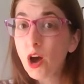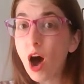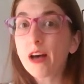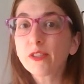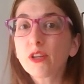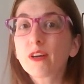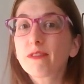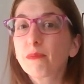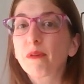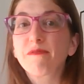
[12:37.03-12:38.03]
Also look
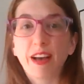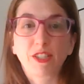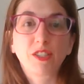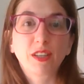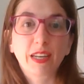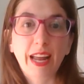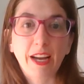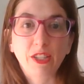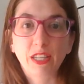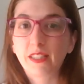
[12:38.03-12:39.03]
for professional
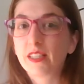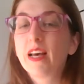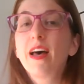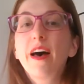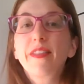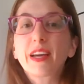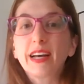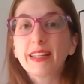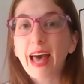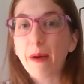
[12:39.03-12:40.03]
connections. The
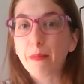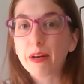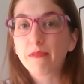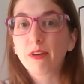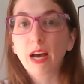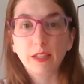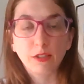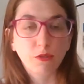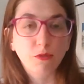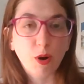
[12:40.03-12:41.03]
collaborative
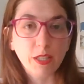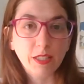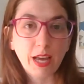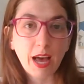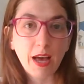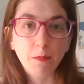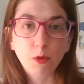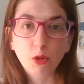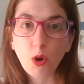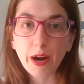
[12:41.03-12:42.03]
divorce
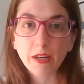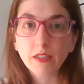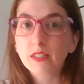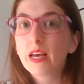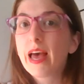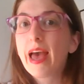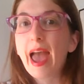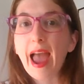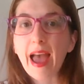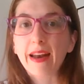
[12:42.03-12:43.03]
lawyers
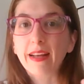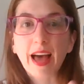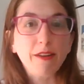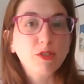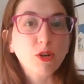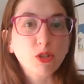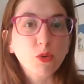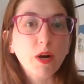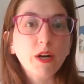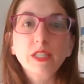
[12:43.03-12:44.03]
and a lot of
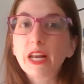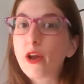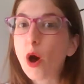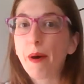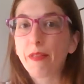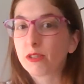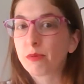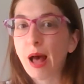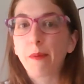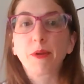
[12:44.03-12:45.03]
social workers, they know about this
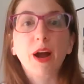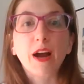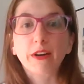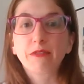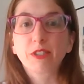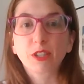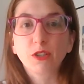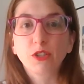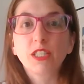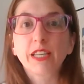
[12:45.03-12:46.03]
problem, they're hungry for
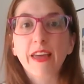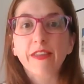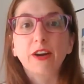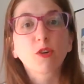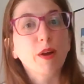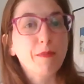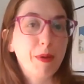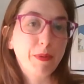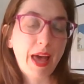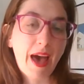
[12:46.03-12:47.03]
solutions, and they're great
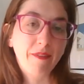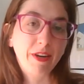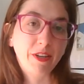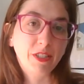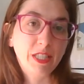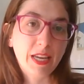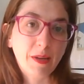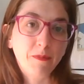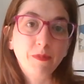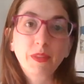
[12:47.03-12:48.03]
people to have on your team.